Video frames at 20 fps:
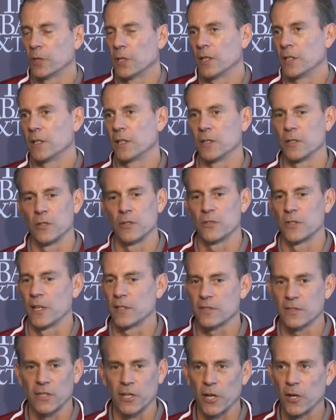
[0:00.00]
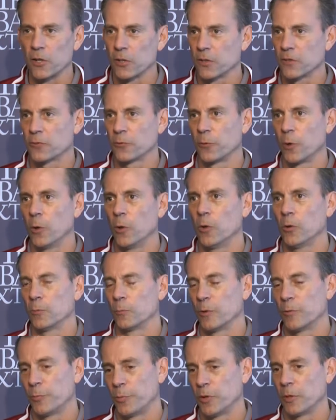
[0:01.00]
He's not scared of this role, and
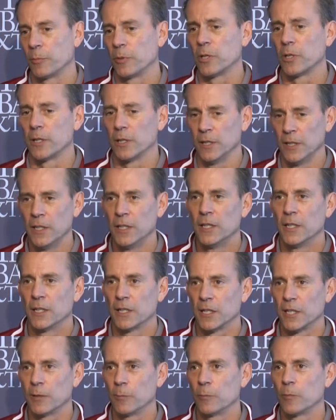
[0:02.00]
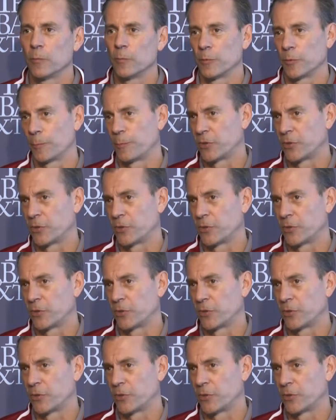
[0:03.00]
we put him in a again,